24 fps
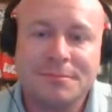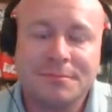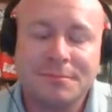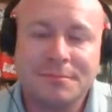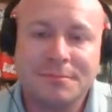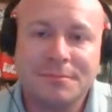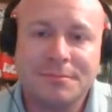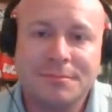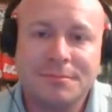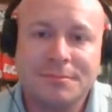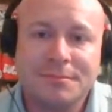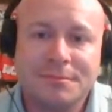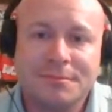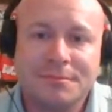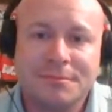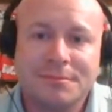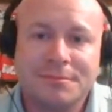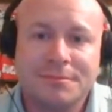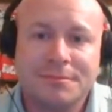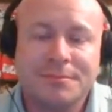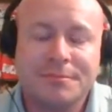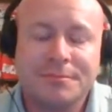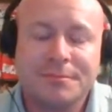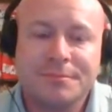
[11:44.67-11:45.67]

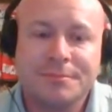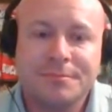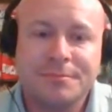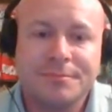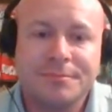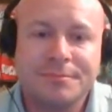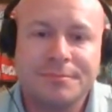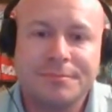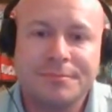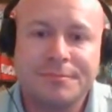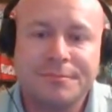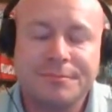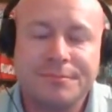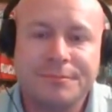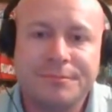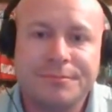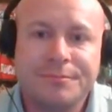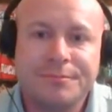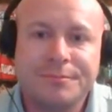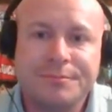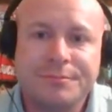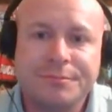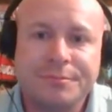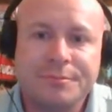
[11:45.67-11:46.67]

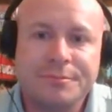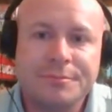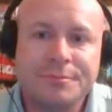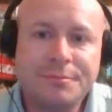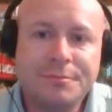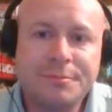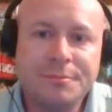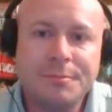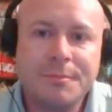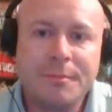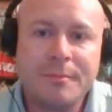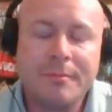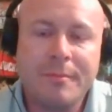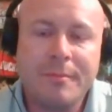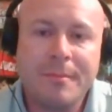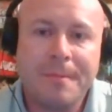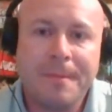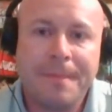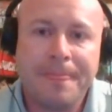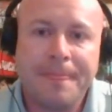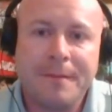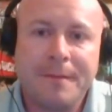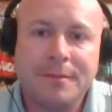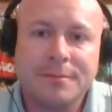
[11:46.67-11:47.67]

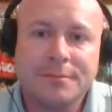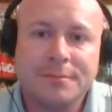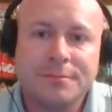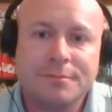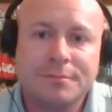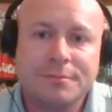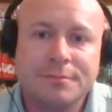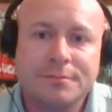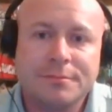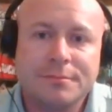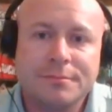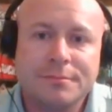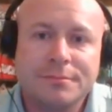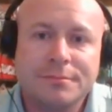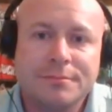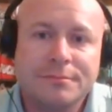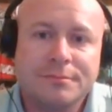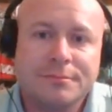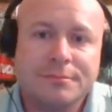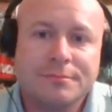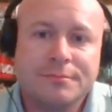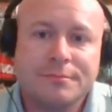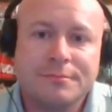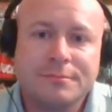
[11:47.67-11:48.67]

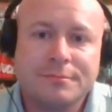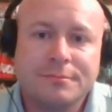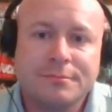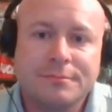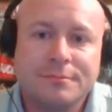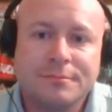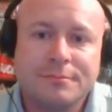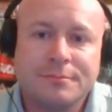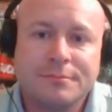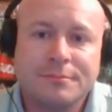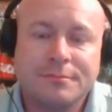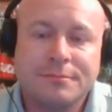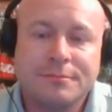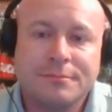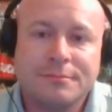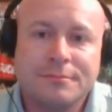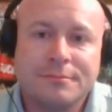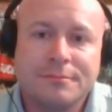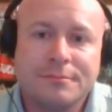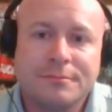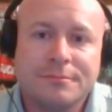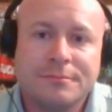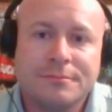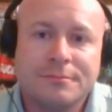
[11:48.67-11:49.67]

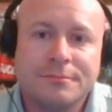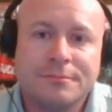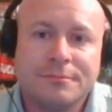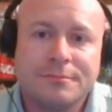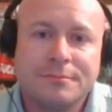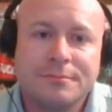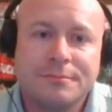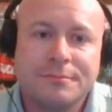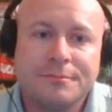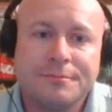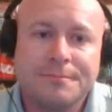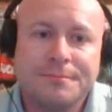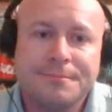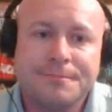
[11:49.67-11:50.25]
(silent)